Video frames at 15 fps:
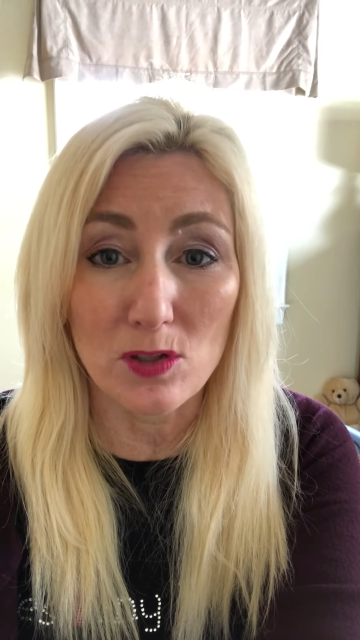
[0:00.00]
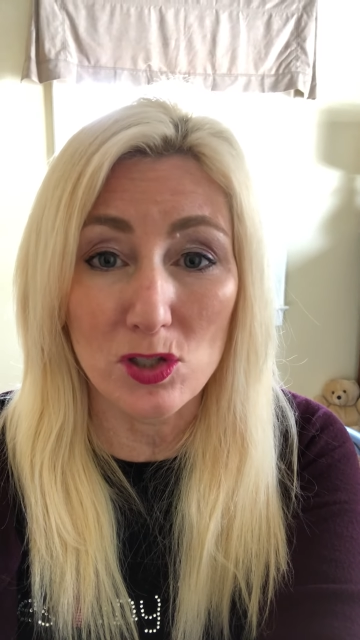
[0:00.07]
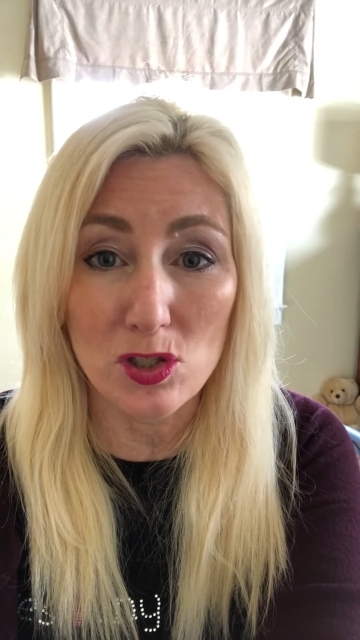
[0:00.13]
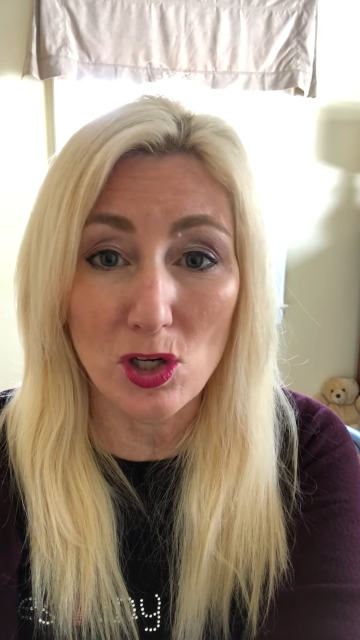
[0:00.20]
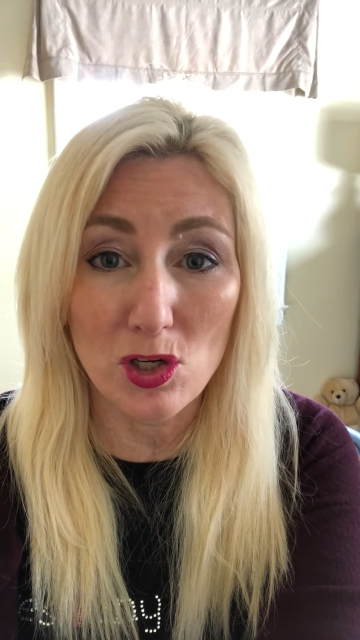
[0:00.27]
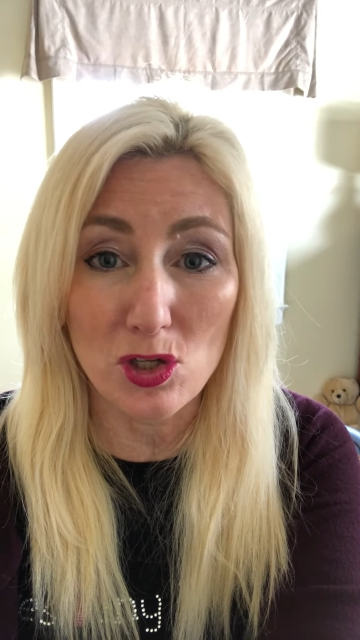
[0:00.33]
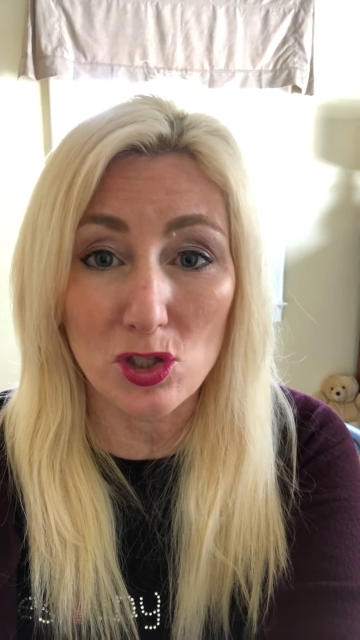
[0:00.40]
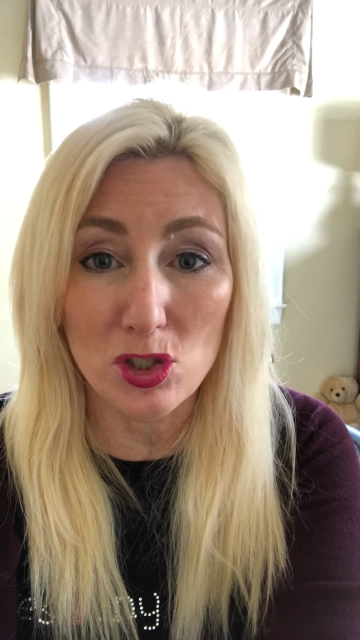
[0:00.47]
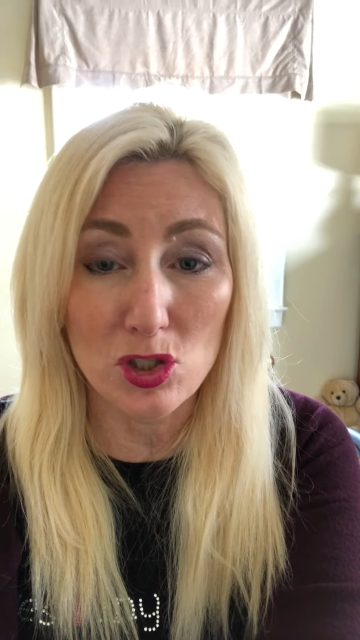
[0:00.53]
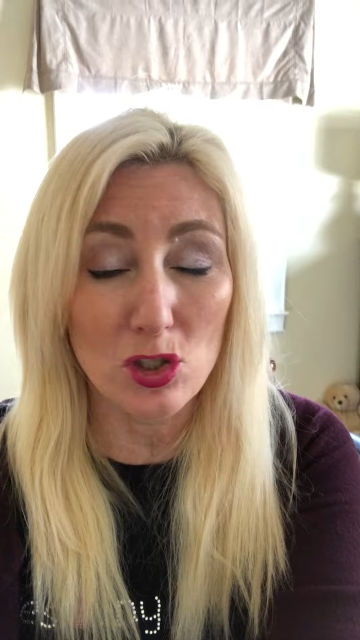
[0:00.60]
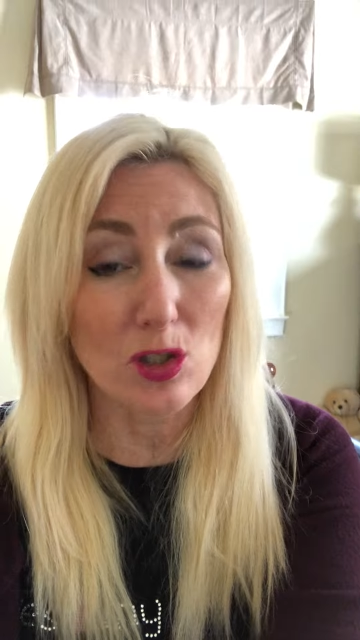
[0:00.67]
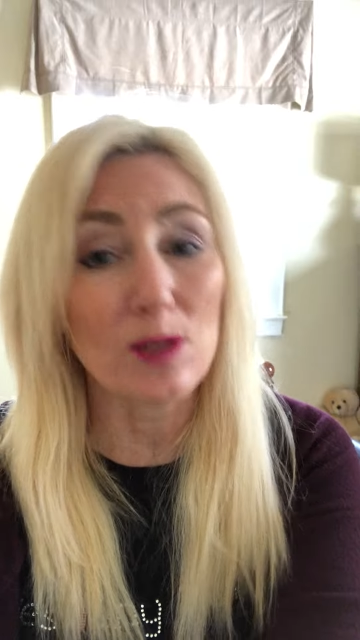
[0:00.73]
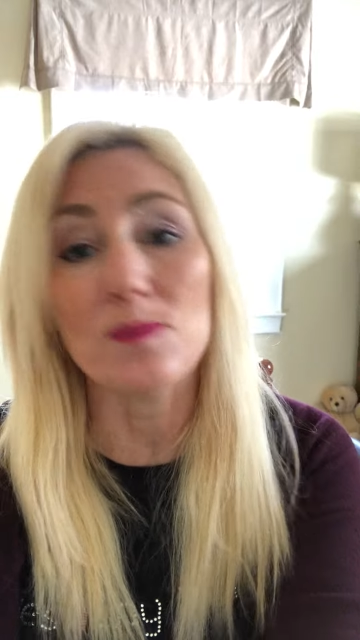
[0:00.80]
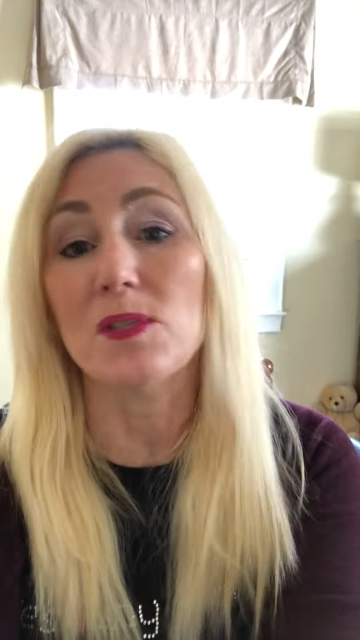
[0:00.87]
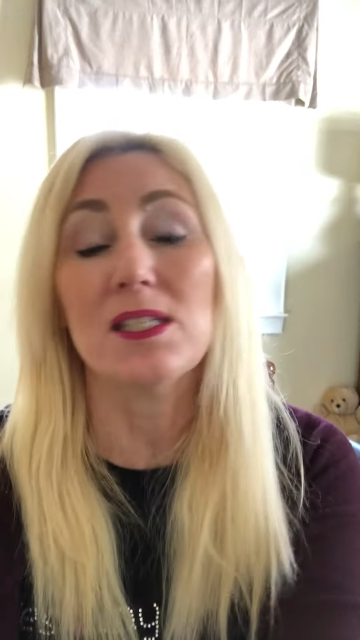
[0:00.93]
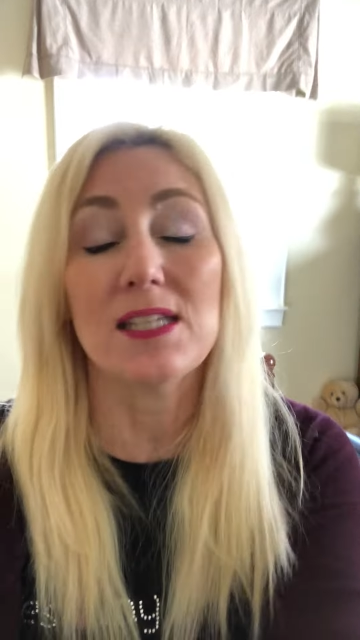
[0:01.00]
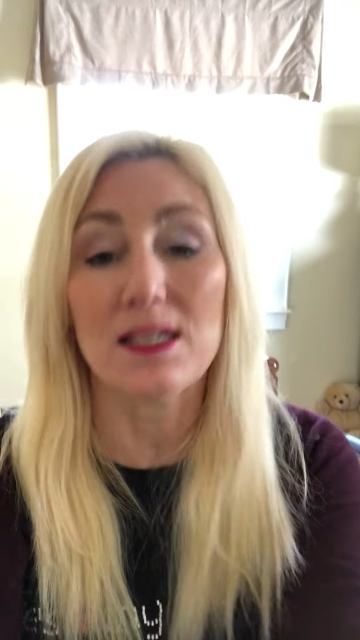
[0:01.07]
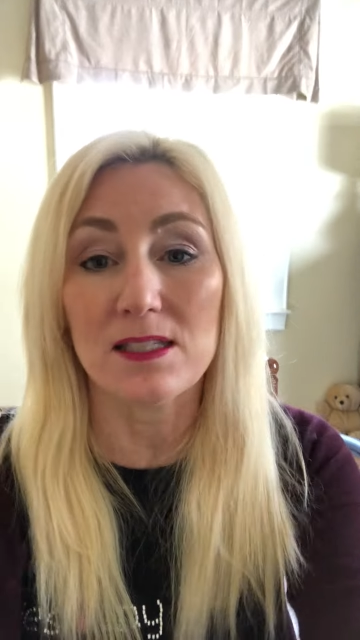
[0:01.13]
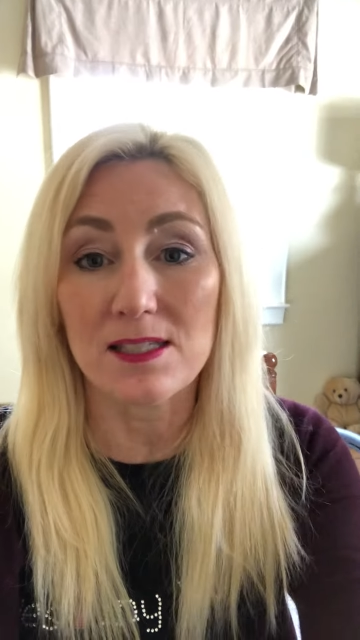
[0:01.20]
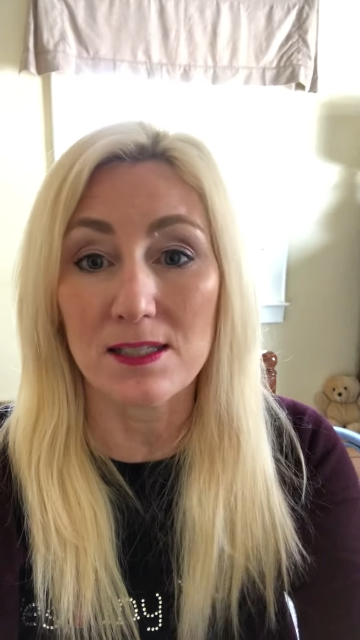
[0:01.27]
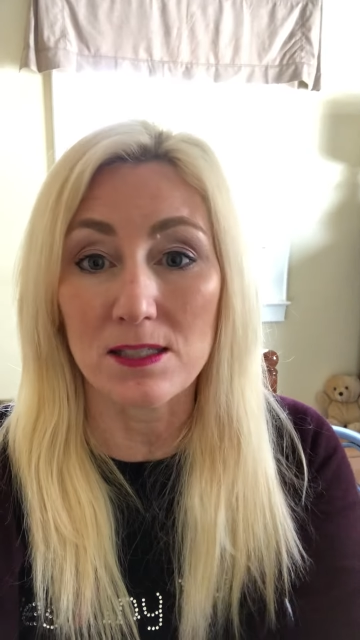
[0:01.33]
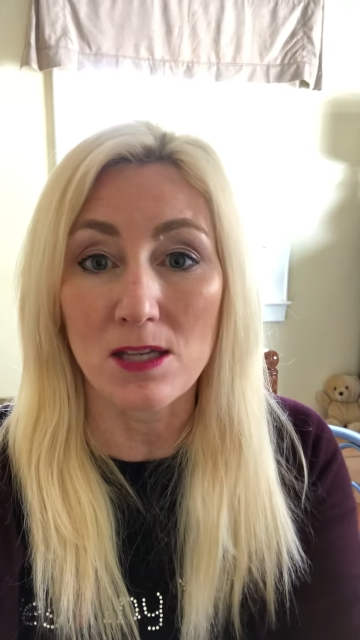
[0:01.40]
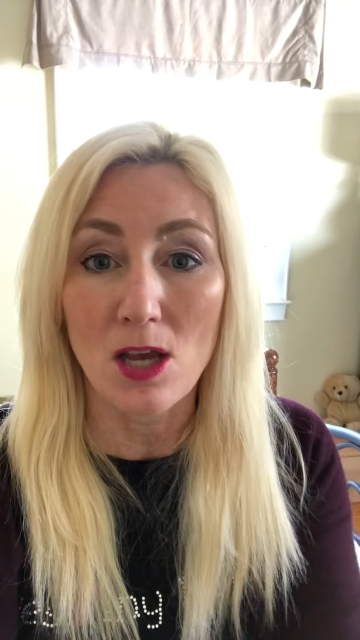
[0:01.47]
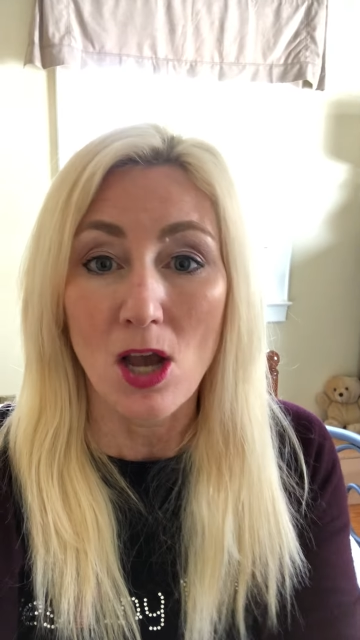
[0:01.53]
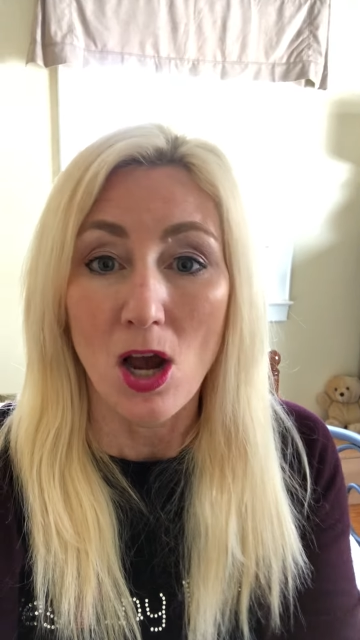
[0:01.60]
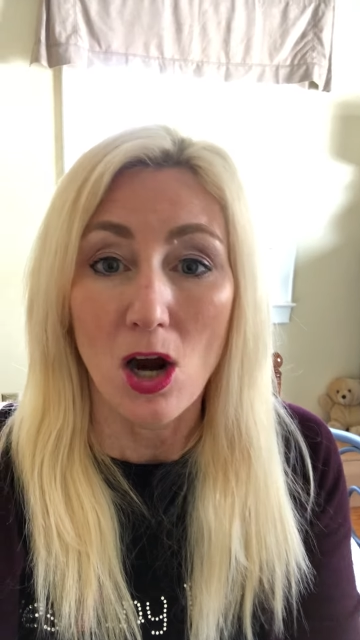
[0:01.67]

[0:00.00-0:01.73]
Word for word: as though your circumstances